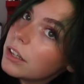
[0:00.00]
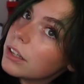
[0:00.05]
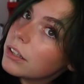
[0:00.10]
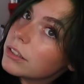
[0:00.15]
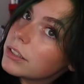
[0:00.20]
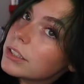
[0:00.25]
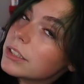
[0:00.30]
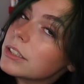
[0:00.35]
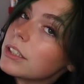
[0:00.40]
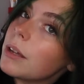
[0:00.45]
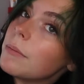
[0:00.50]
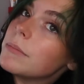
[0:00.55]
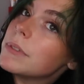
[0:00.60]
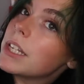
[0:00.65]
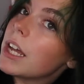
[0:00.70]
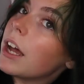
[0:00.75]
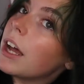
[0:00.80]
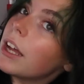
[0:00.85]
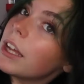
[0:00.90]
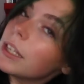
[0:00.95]

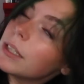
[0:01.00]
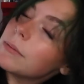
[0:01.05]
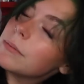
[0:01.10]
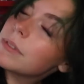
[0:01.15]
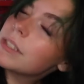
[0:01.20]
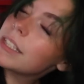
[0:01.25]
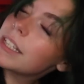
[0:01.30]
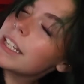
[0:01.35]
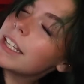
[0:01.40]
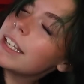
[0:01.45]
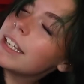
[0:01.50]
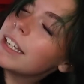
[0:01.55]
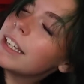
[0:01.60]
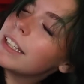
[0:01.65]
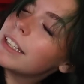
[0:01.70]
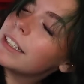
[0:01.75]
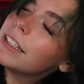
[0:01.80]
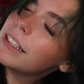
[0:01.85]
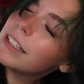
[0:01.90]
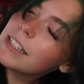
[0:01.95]
sometimes
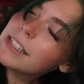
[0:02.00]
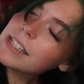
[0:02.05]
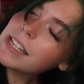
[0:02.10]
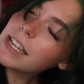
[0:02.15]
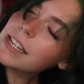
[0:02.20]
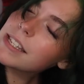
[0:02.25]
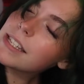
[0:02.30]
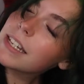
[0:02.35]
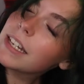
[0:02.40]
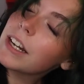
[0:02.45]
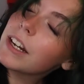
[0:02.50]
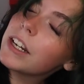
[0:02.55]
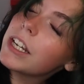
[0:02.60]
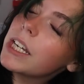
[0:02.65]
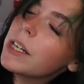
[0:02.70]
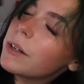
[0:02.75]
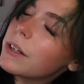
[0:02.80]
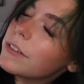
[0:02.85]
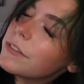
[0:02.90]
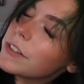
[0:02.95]
in this case
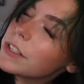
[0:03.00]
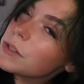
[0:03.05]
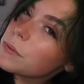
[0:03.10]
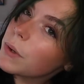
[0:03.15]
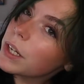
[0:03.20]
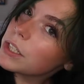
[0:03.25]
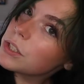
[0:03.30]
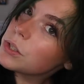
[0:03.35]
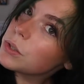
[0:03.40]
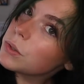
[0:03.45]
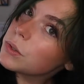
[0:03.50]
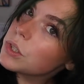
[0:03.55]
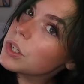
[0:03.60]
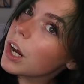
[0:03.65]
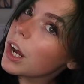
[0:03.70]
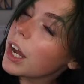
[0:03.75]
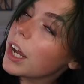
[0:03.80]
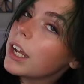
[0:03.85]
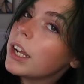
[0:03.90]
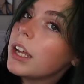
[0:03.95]
scenario, if it's way too
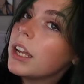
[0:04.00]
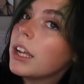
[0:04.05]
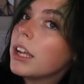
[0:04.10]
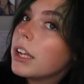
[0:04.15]
dry,